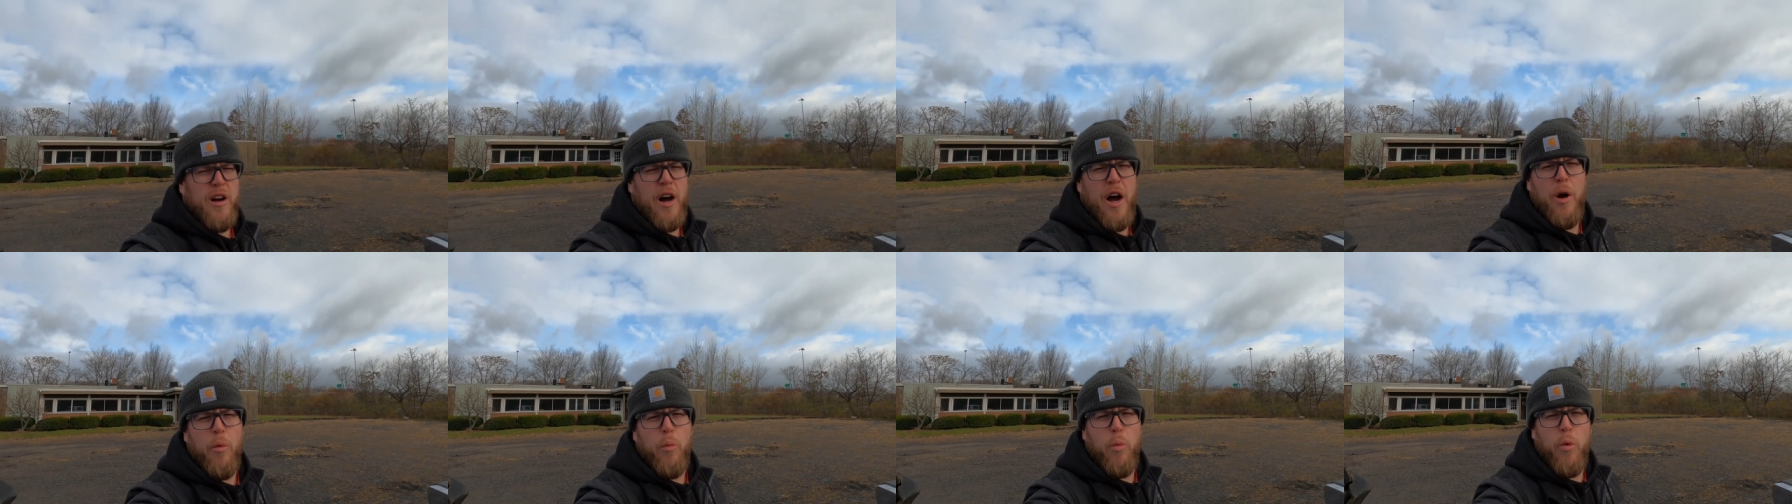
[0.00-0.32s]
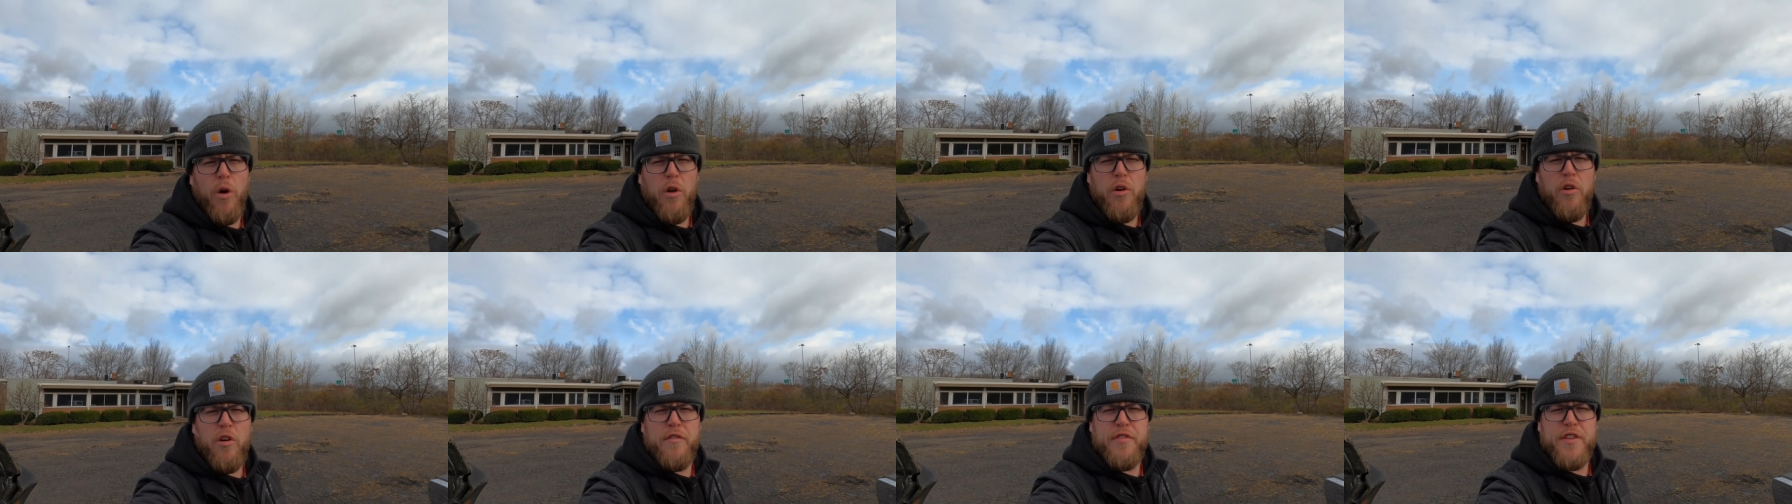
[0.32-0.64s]
I
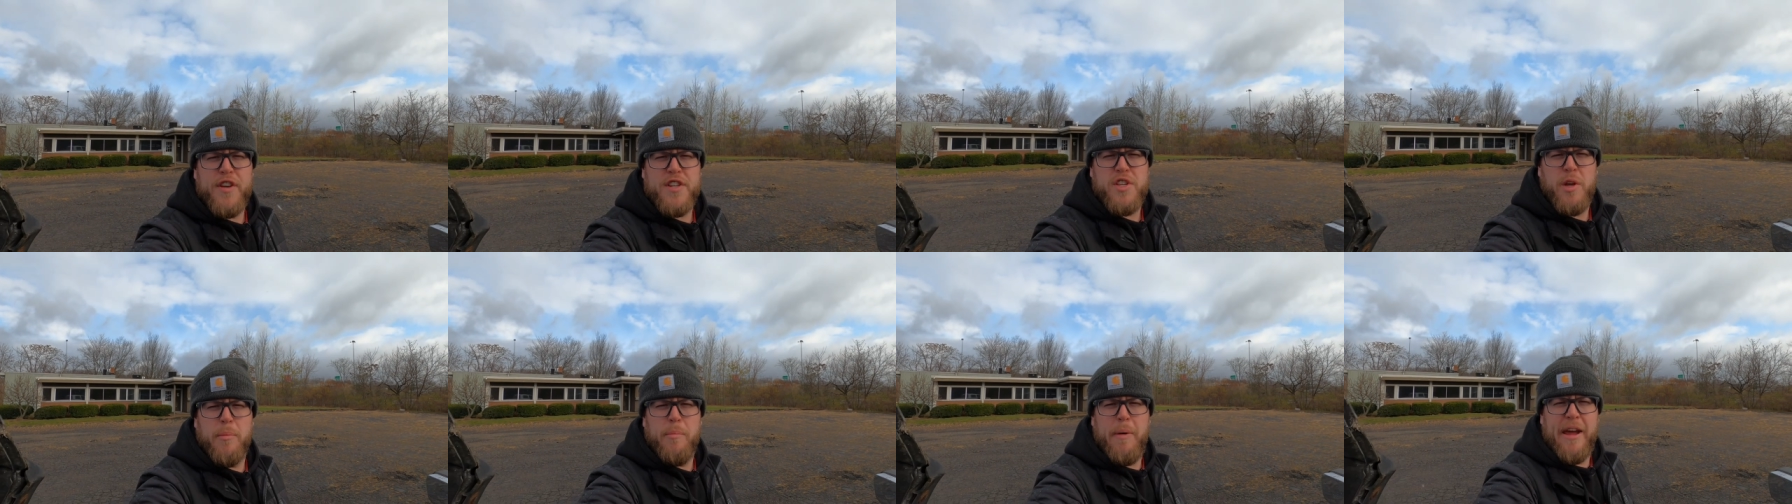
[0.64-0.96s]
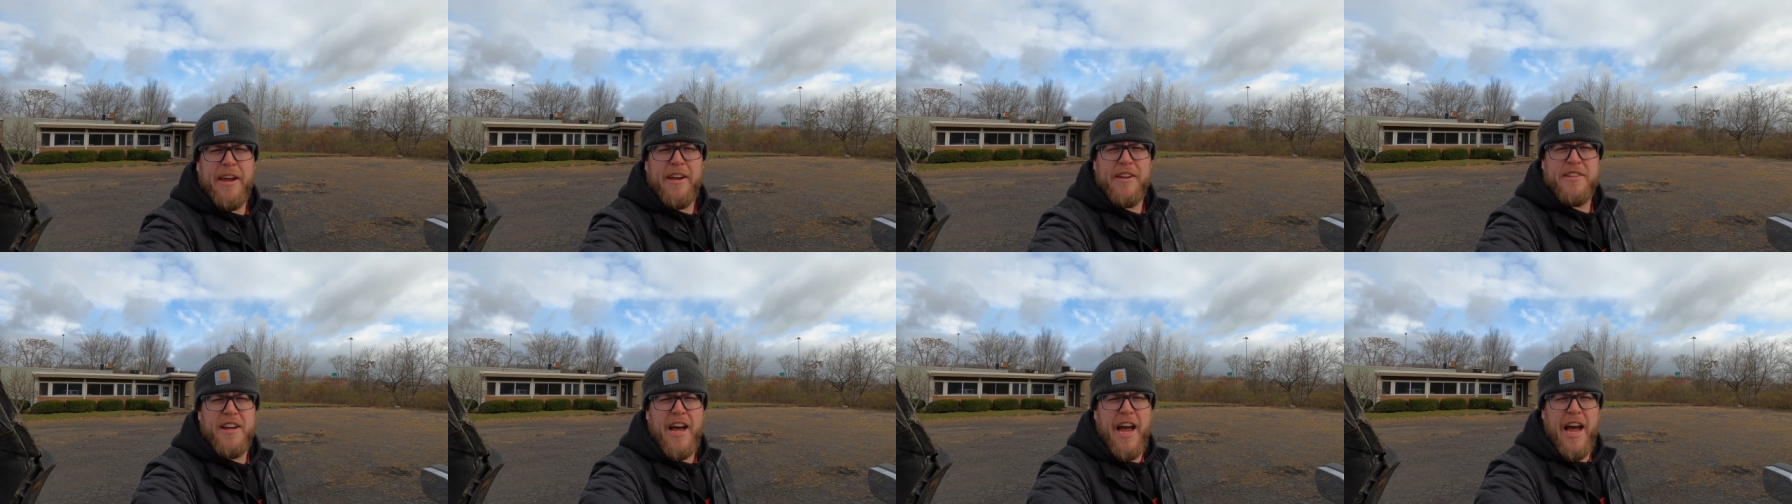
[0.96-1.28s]
wonder if this will
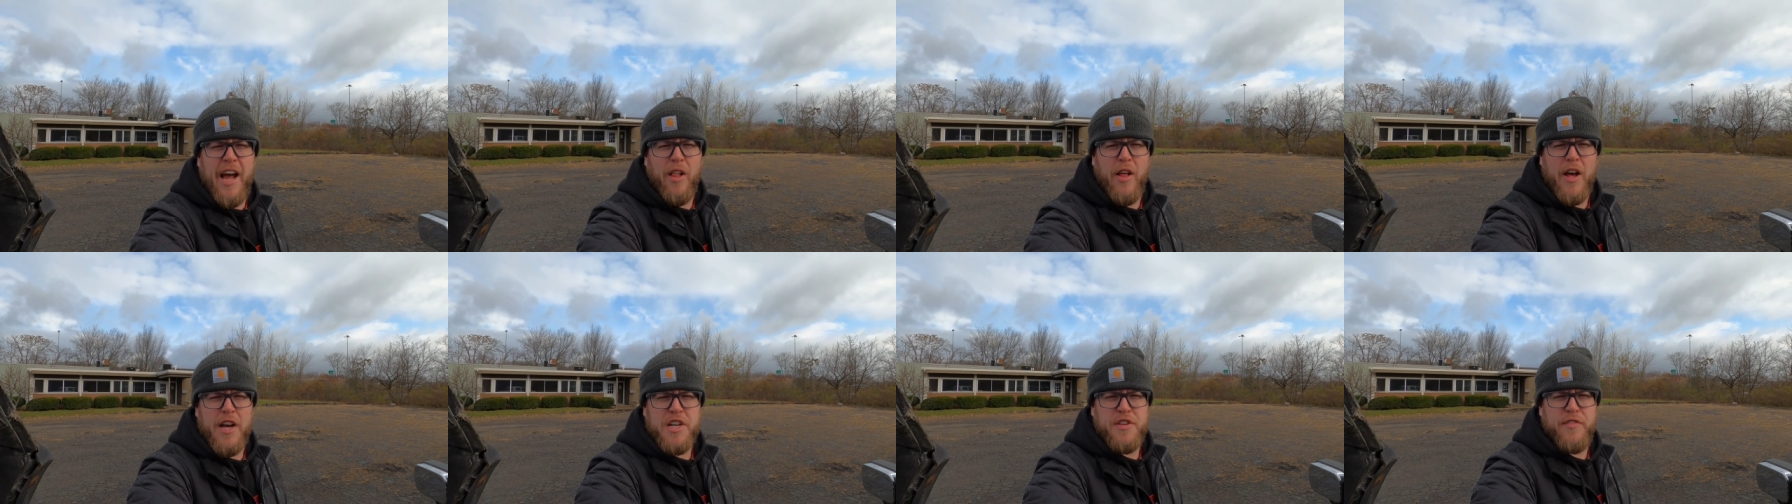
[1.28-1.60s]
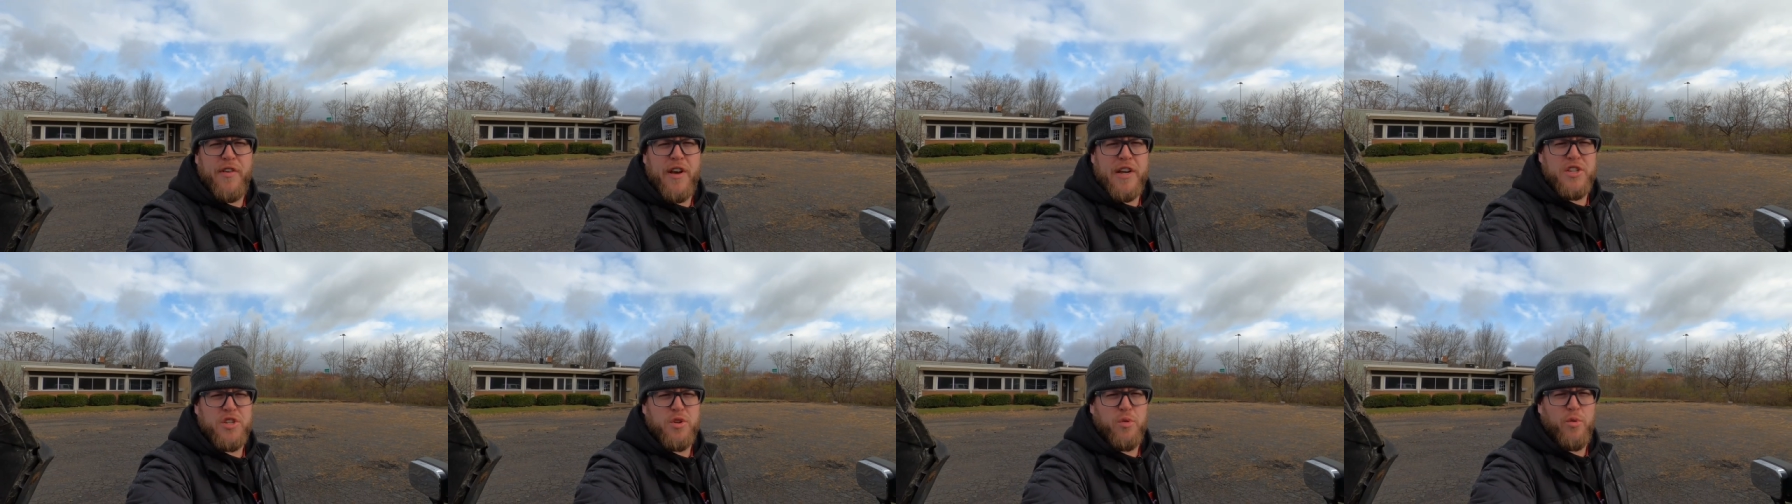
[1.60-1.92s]
make it to LS
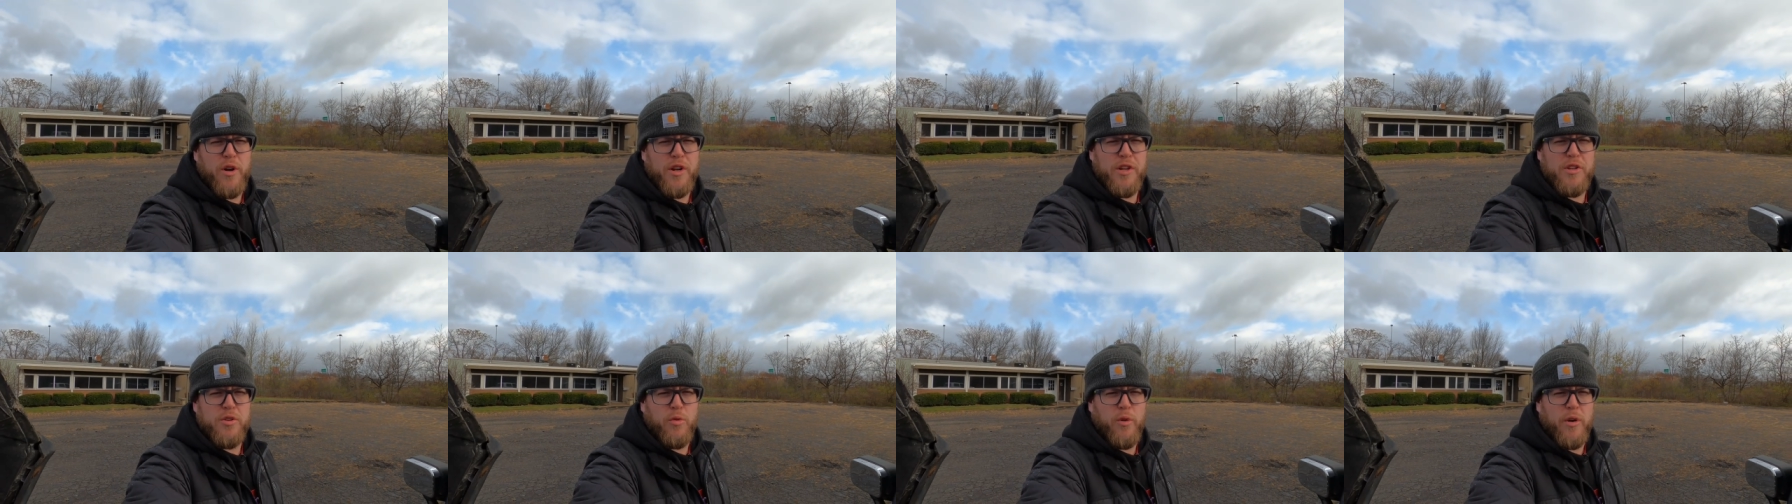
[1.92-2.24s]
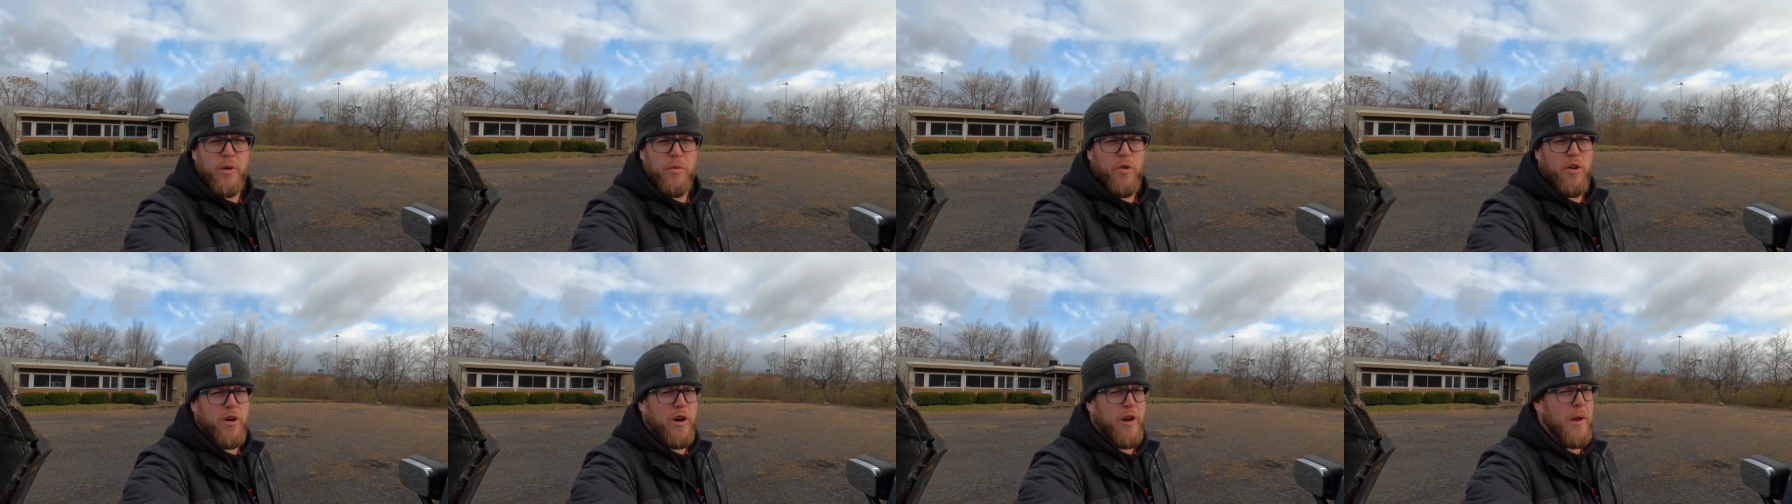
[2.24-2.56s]
Fest
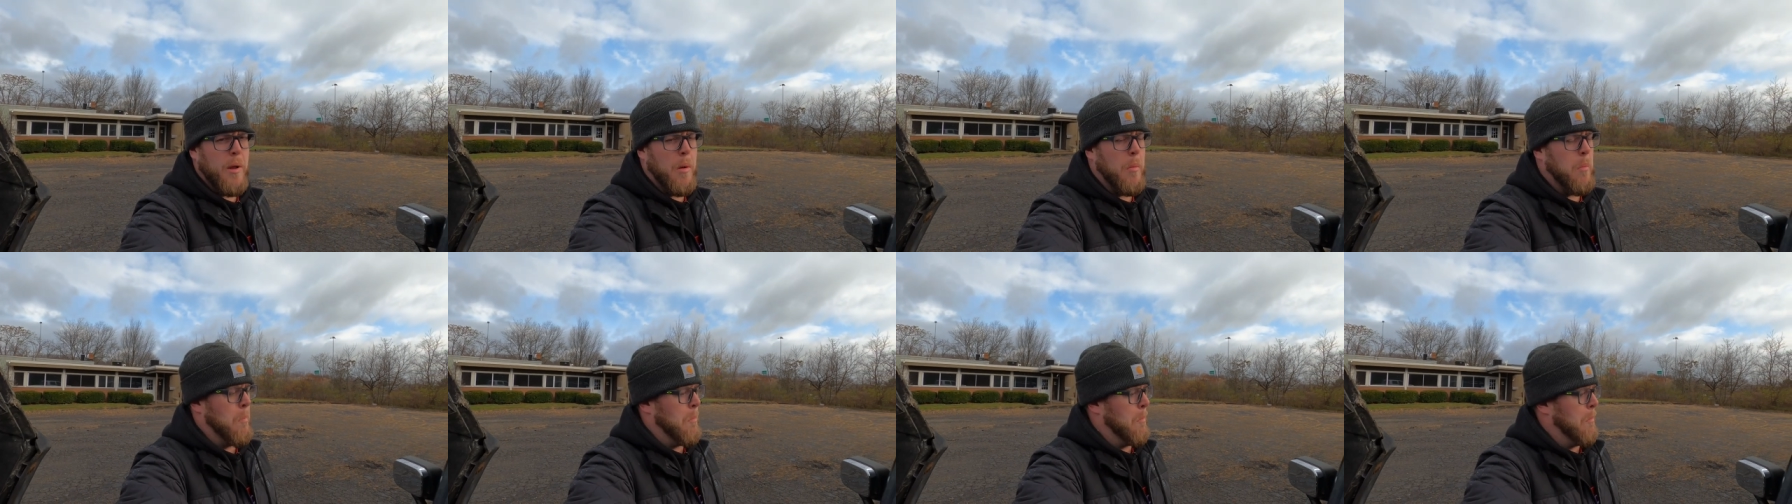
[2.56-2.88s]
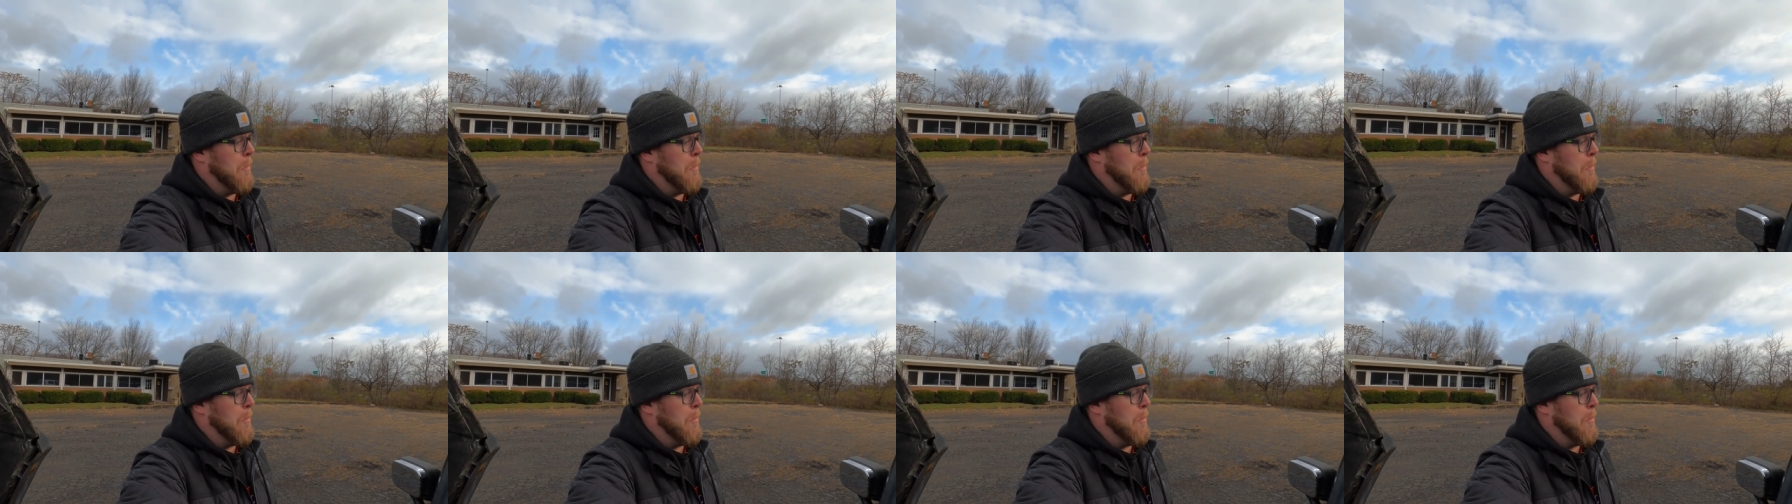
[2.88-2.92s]
2021.